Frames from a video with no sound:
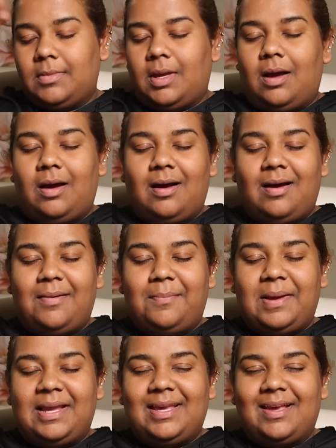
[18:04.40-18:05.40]
oh
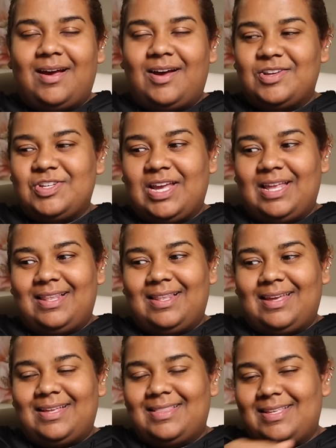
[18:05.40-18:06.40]
my gosh I
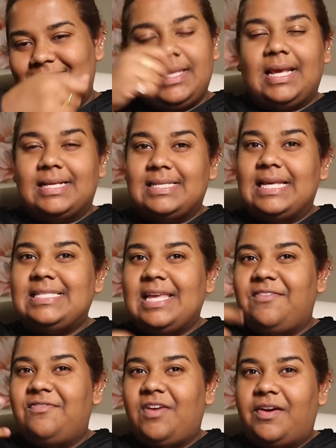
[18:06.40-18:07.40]
like this yes it's
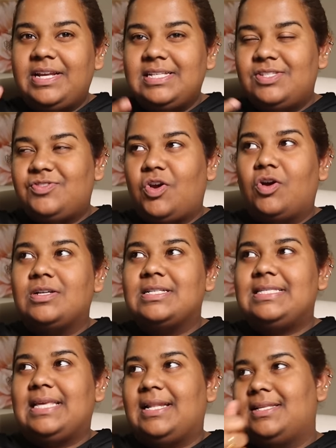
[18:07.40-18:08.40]
a very strong
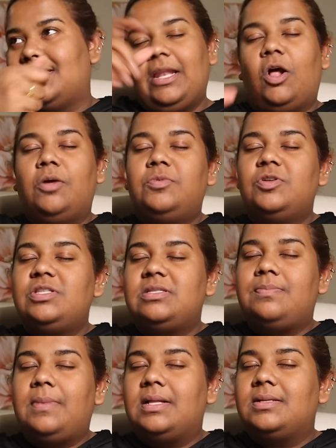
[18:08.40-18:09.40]
scent it almost
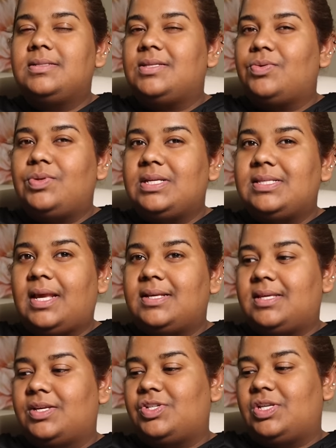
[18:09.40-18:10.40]
smells
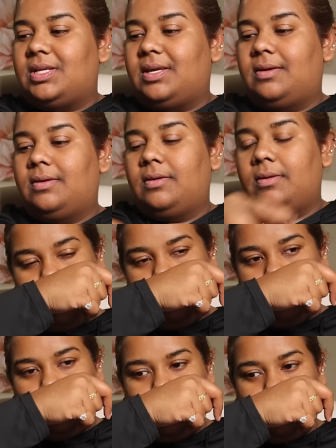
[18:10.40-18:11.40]
unisex actually
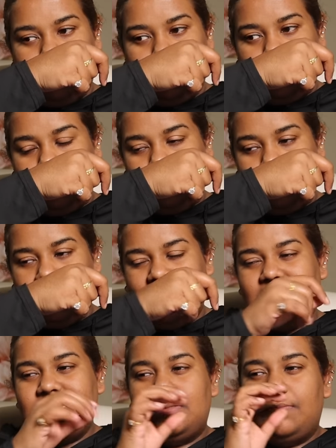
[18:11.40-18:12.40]

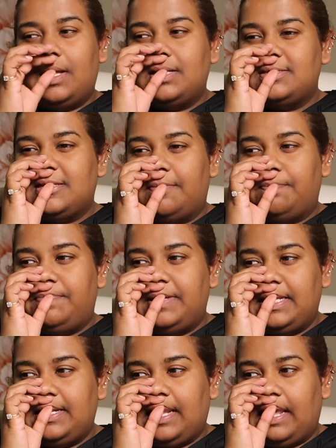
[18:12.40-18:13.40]
this smells a
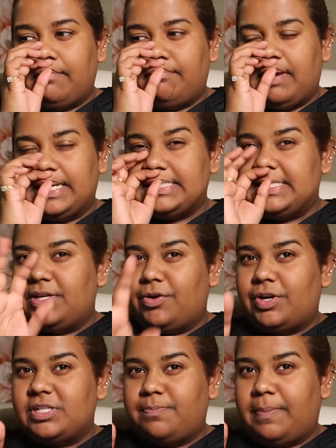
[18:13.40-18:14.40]
bit like my
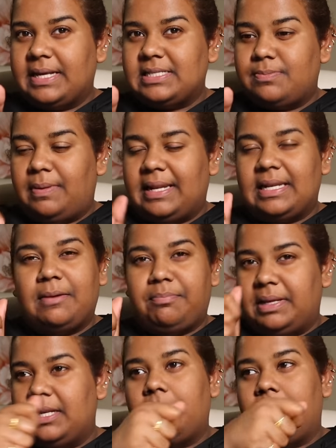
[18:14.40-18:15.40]
Dior Spice Blend a
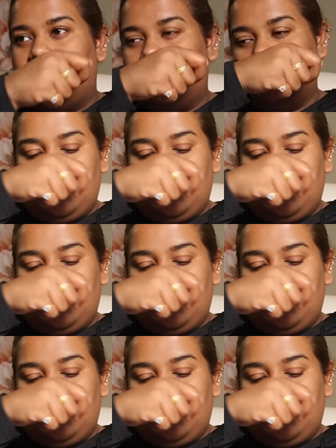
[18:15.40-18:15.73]
bit a bit